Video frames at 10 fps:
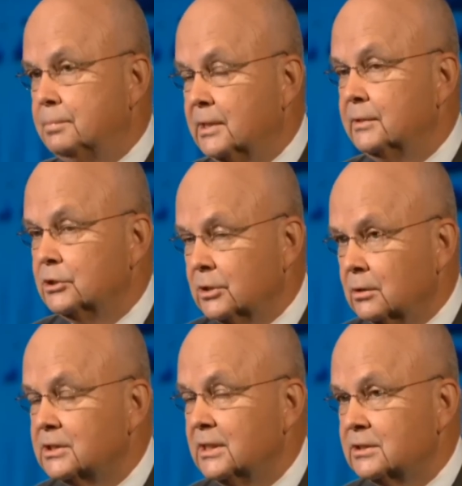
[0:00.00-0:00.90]
But then the
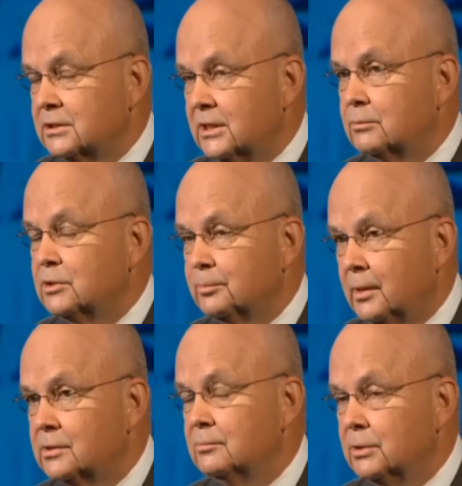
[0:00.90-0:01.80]
journalist has to take
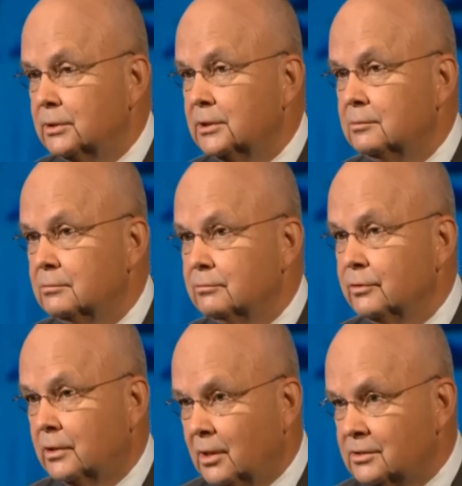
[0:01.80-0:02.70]
responsibility
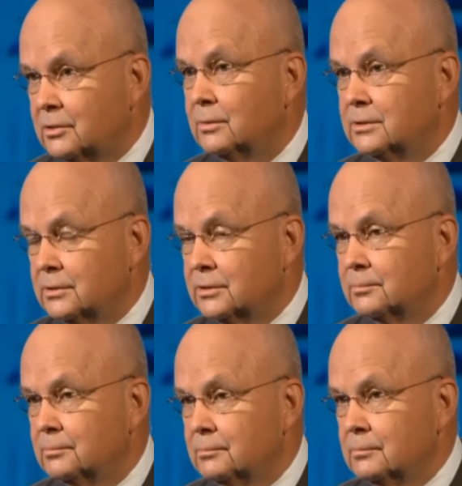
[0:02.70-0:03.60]
for the
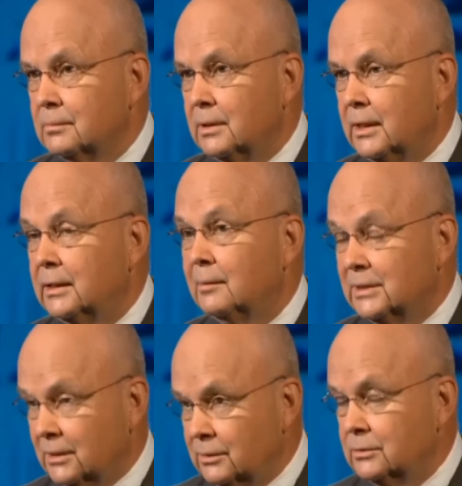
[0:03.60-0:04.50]
consequences. And
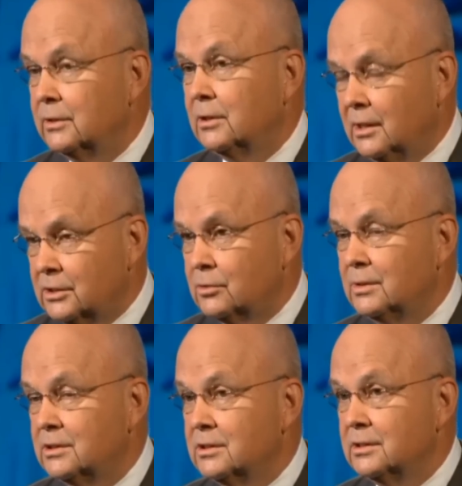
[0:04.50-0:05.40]
I'm telling you, the
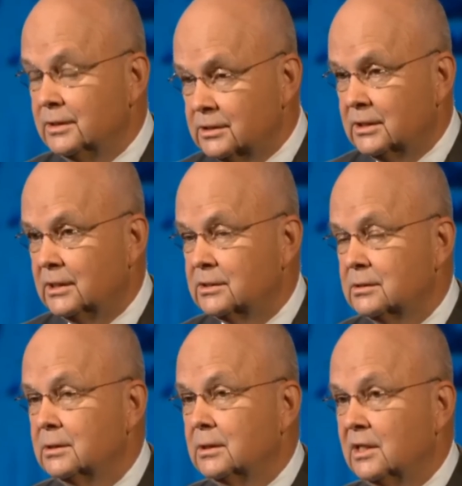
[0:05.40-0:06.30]
consequences in this
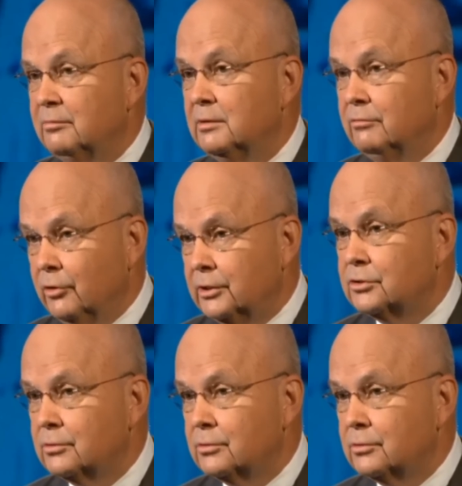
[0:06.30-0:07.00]
case have been very